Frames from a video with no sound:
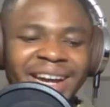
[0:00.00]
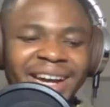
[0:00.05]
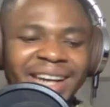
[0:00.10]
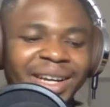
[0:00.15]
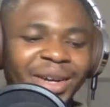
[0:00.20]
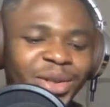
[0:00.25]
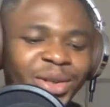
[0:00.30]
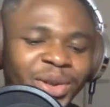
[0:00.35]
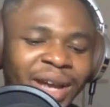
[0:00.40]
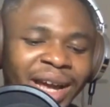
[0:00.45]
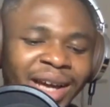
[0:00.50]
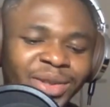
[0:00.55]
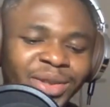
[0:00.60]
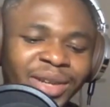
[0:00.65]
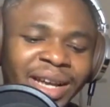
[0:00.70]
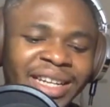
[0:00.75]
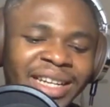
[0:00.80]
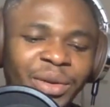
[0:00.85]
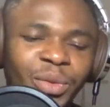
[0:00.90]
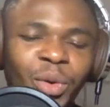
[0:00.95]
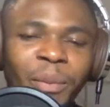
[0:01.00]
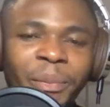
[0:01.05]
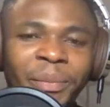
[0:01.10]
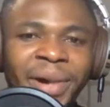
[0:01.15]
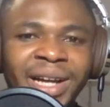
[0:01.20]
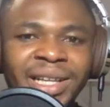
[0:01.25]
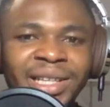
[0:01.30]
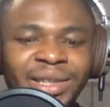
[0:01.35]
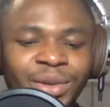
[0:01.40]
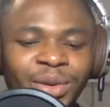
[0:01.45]
and also also like one
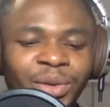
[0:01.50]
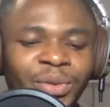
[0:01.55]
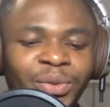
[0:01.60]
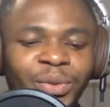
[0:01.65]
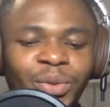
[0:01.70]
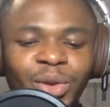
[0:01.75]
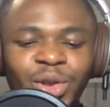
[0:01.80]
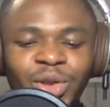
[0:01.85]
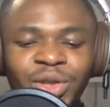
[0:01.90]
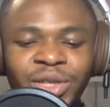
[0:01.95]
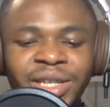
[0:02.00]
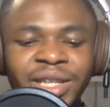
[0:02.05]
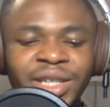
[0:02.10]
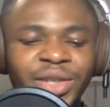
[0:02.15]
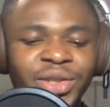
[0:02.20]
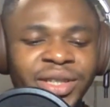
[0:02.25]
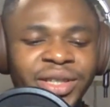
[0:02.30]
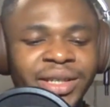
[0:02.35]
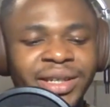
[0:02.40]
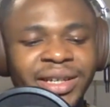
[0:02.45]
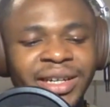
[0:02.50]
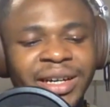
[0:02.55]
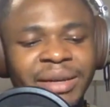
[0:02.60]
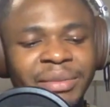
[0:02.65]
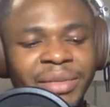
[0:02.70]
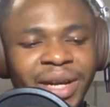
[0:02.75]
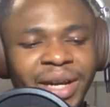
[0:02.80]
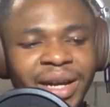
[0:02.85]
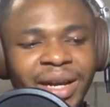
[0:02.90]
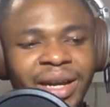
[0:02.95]
part of what you said you said
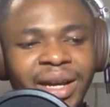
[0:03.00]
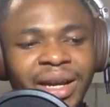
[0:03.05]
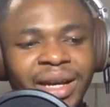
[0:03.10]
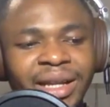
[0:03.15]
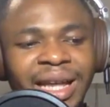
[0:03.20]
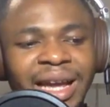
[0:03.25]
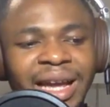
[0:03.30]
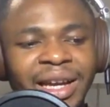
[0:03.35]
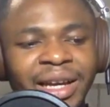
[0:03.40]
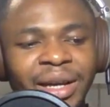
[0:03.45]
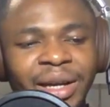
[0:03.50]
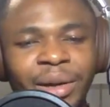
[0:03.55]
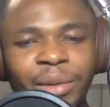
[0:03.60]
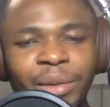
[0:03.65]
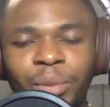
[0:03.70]
um like